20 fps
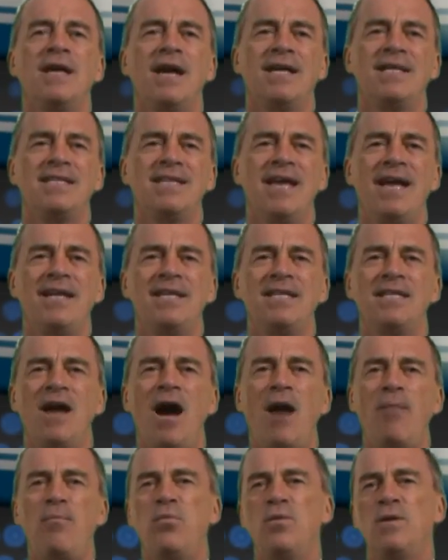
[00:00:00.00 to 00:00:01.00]
and is heading
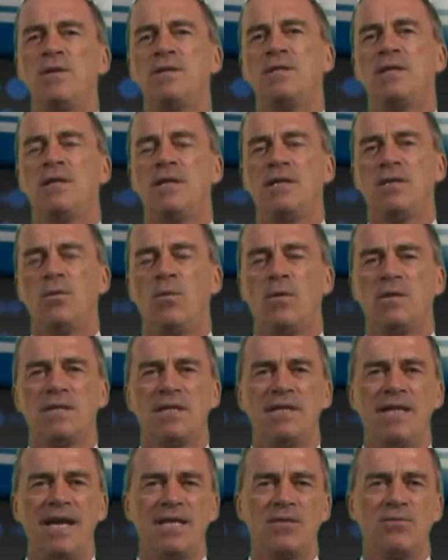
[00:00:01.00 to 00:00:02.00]
upwards towards
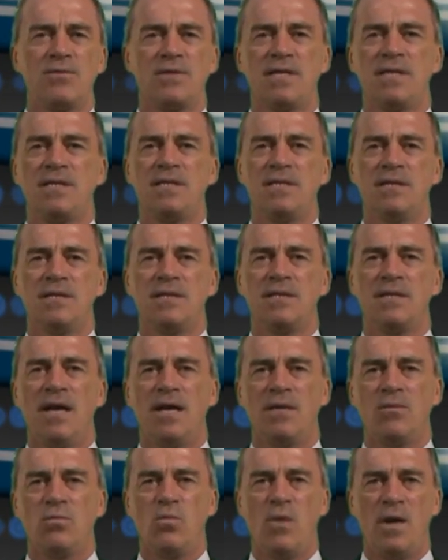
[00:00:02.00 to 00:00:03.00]
the next resistance
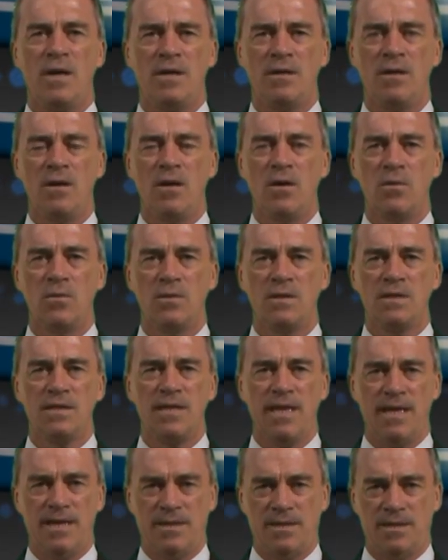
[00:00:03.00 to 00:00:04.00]
at
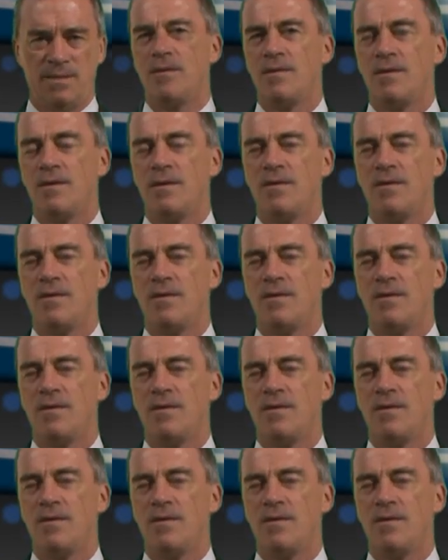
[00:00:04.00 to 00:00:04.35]
106.